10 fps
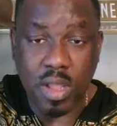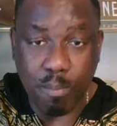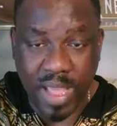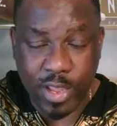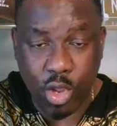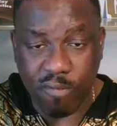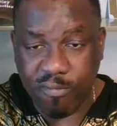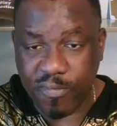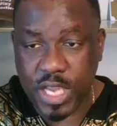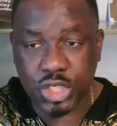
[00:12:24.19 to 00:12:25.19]
But your
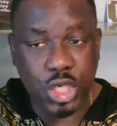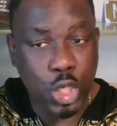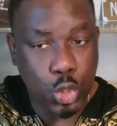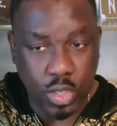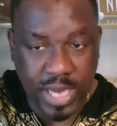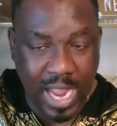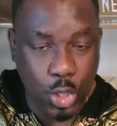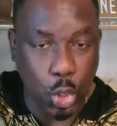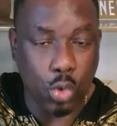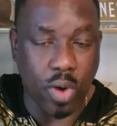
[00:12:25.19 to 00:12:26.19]
fish, you can't
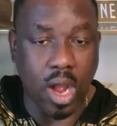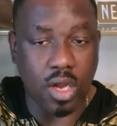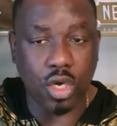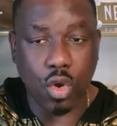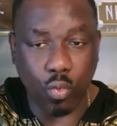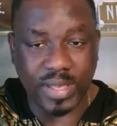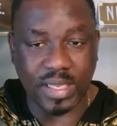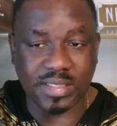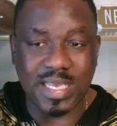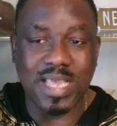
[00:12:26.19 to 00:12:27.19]
go wrong with
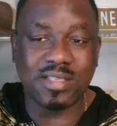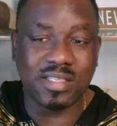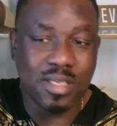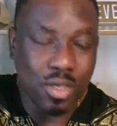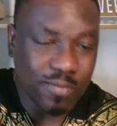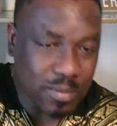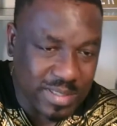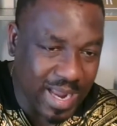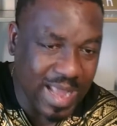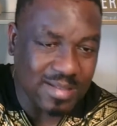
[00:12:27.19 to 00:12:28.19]
this. It's
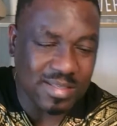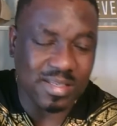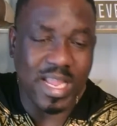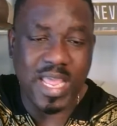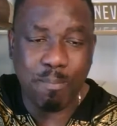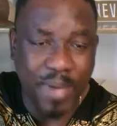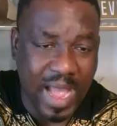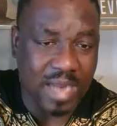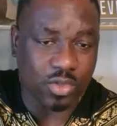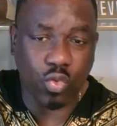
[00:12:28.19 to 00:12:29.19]
densely
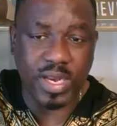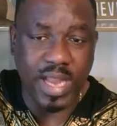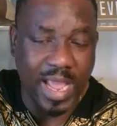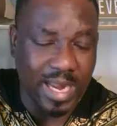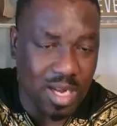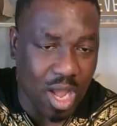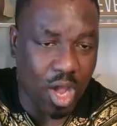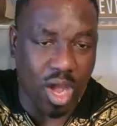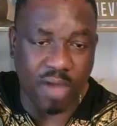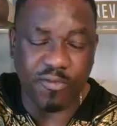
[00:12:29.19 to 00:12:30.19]
packed with a lot
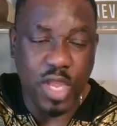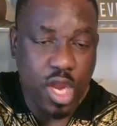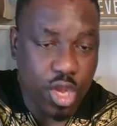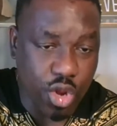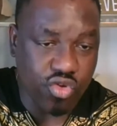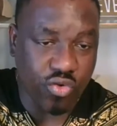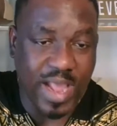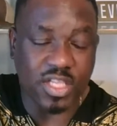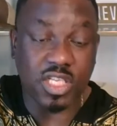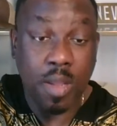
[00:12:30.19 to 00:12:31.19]
of
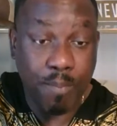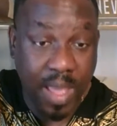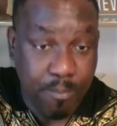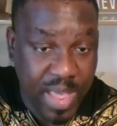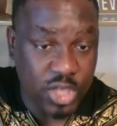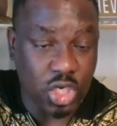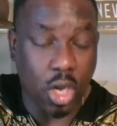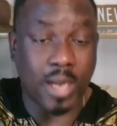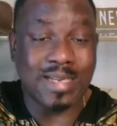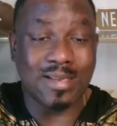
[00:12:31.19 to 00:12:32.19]
nutrients. The major
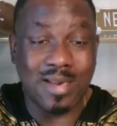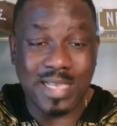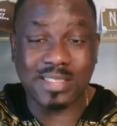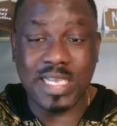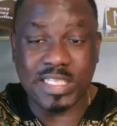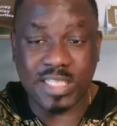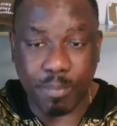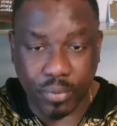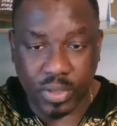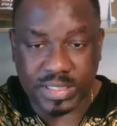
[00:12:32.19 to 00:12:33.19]
on the list is the
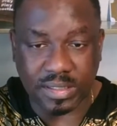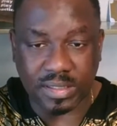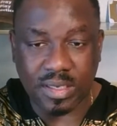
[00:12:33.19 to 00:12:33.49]
protein.